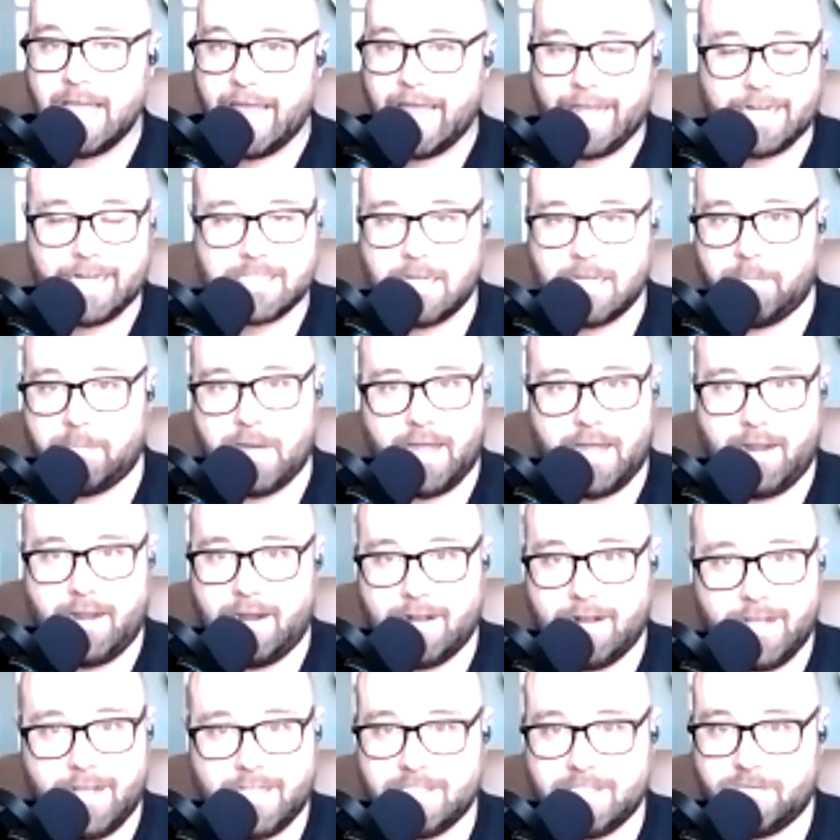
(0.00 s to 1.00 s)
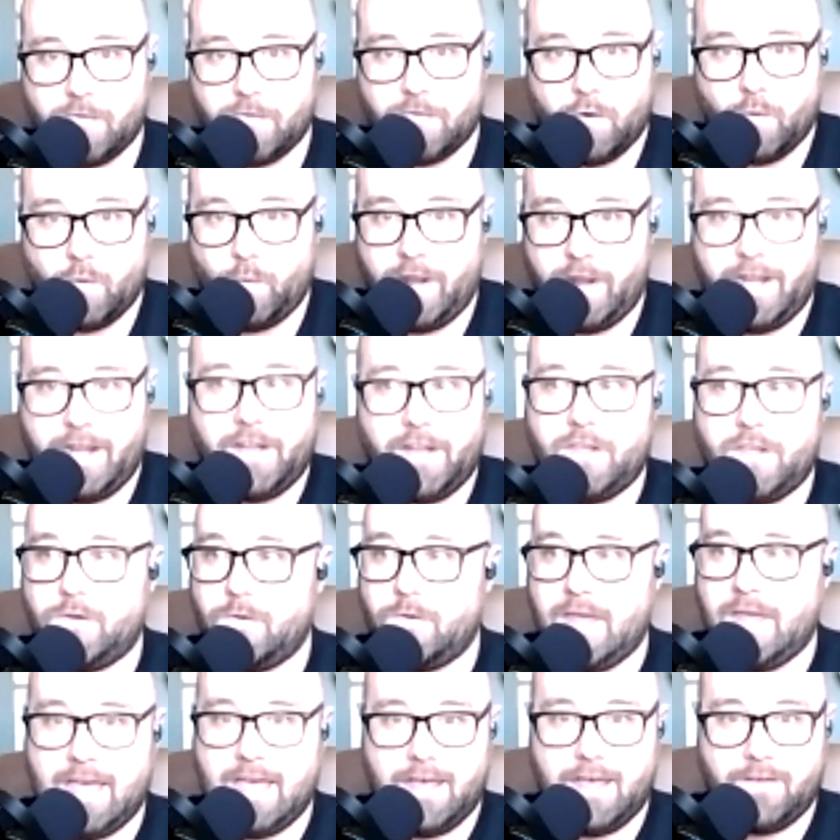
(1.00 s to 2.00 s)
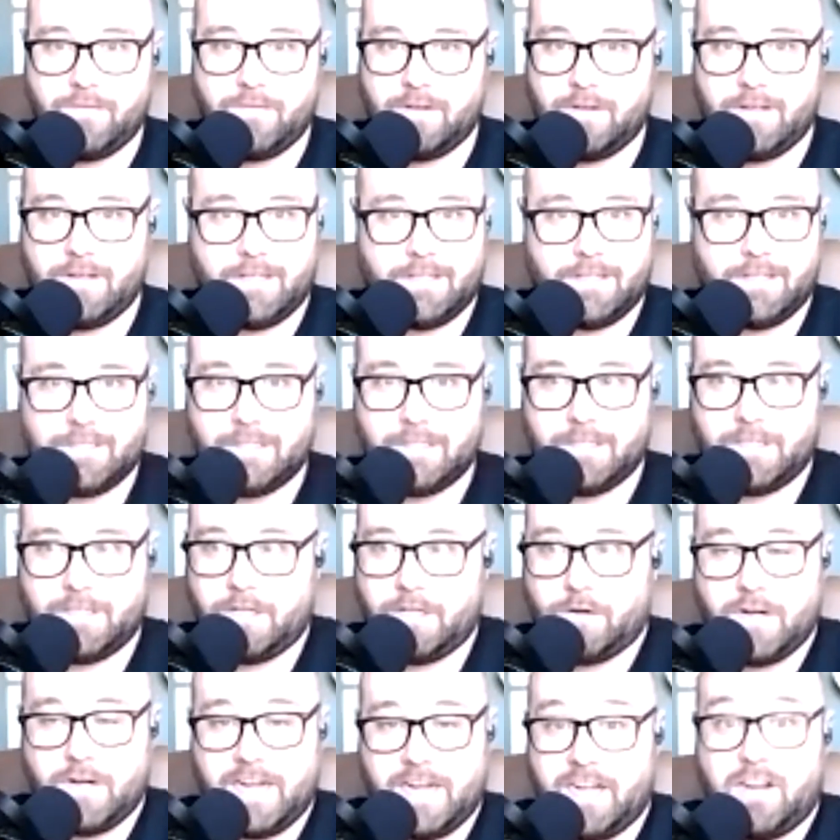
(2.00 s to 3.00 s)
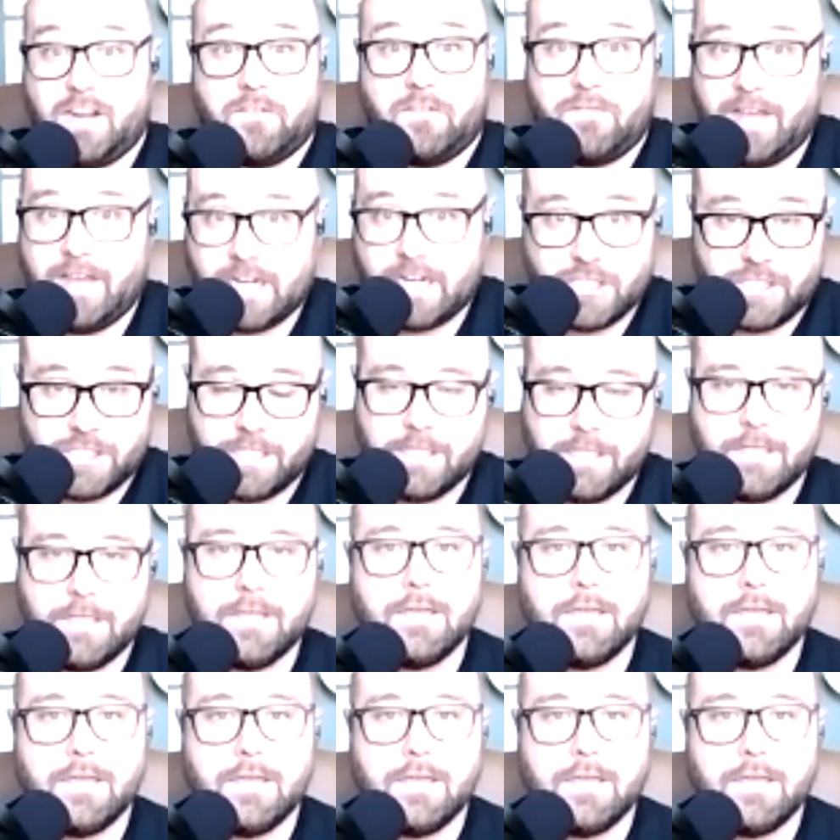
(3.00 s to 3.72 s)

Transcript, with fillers: antibiotics for when you have a you know an infection